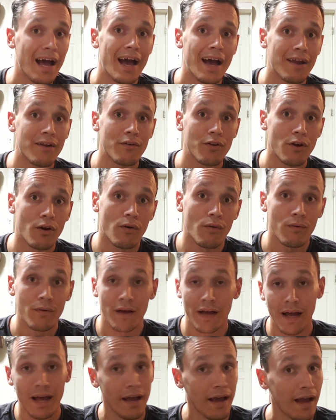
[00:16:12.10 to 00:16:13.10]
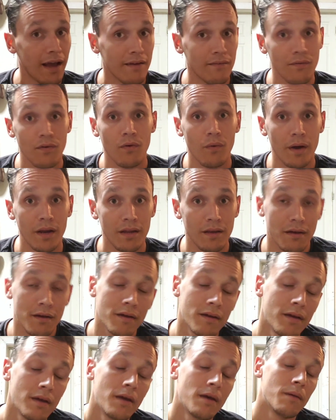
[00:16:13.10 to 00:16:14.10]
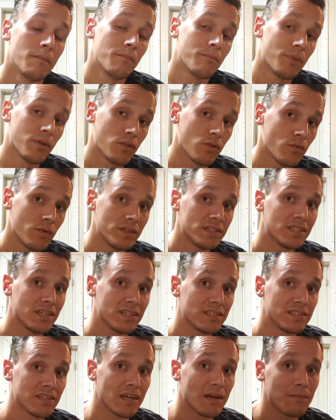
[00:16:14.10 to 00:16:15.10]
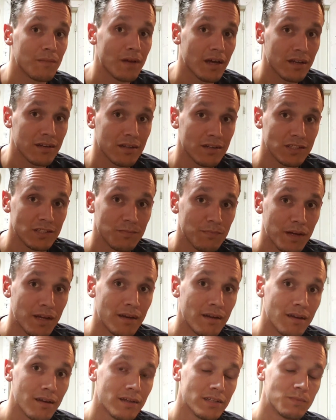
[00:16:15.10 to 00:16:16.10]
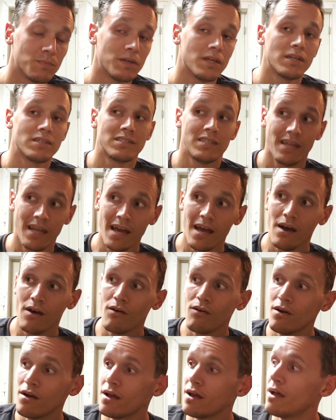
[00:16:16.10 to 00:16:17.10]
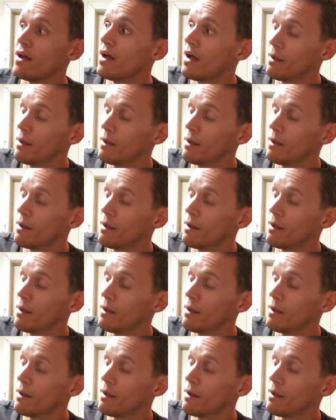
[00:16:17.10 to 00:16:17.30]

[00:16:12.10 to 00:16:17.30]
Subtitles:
I don't know. I have no idea. But the reason I say I'm not done spending is because now